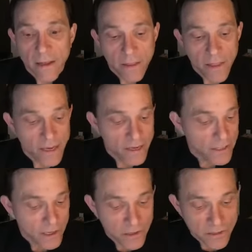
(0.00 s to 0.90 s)
they
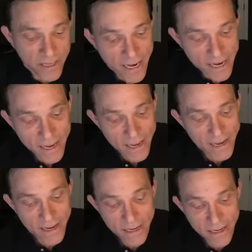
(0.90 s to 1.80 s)
continue to stay
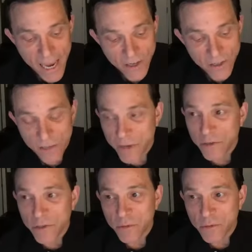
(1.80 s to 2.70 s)
engaged in my
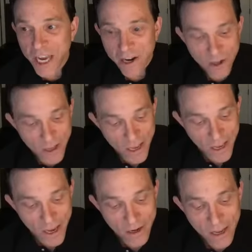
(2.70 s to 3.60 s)
YouTube channel.
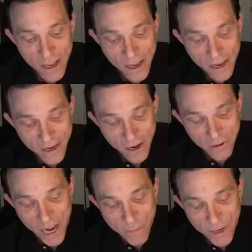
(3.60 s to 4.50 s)
And now
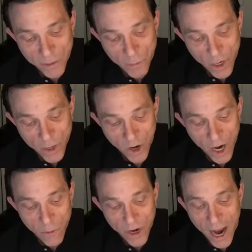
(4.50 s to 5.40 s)
I'm at the point where
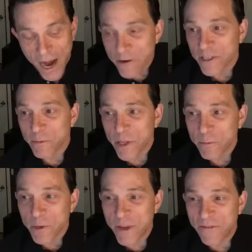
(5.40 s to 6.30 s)
I want to hire some of
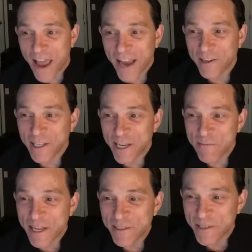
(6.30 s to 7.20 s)
them to be faculty at
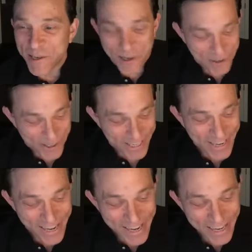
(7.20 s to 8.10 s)
my institute.
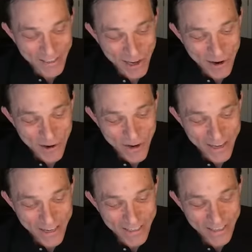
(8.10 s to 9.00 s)
So
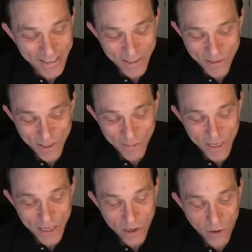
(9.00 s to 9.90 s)
it's just been
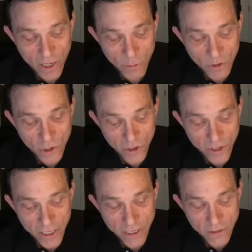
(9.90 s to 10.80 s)
an incredible
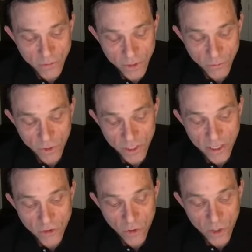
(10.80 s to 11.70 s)
journey, and it's really an
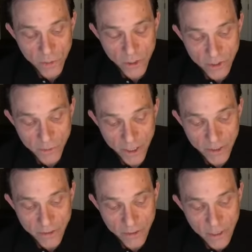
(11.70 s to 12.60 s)
enjoyable experience.